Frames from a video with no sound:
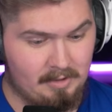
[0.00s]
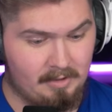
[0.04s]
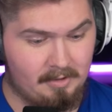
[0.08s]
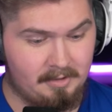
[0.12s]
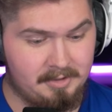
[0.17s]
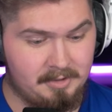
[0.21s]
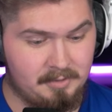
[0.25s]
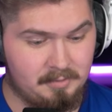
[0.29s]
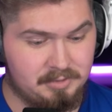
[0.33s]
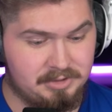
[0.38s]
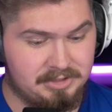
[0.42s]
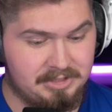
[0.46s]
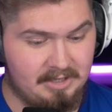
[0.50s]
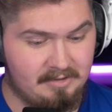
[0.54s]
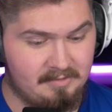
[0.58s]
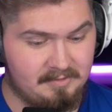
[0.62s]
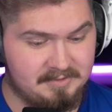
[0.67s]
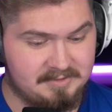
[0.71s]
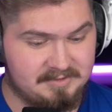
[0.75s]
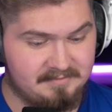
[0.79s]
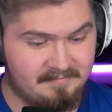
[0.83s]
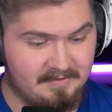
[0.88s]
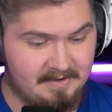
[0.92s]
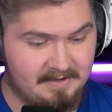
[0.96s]
Are you
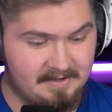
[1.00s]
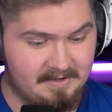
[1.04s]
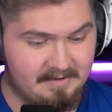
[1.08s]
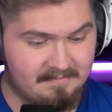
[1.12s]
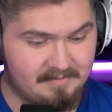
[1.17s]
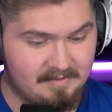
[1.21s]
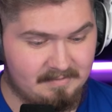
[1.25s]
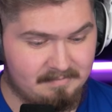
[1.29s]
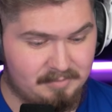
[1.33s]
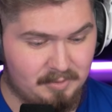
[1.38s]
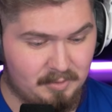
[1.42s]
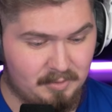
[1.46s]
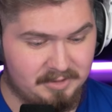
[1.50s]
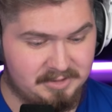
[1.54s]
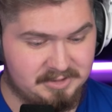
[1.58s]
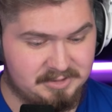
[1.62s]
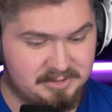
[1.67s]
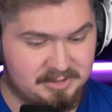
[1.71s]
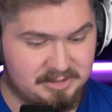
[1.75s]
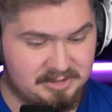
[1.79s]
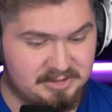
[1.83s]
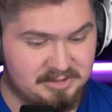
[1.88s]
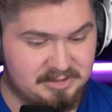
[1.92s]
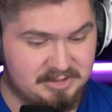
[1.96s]
jealous of any of the
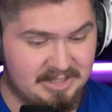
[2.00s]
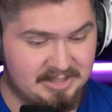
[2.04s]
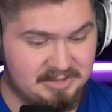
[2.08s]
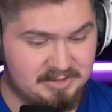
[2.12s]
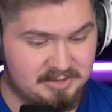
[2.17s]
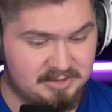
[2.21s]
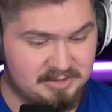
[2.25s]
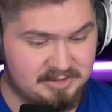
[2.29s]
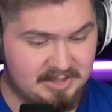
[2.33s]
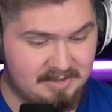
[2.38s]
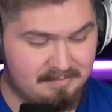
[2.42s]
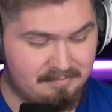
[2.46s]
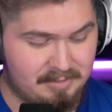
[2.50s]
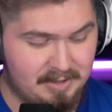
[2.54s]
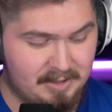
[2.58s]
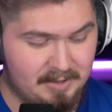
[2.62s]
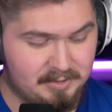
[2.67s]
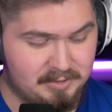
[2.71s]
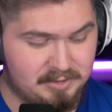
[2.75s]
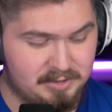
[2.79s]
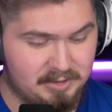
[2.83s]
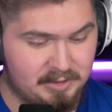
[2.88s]
boys' successes compared to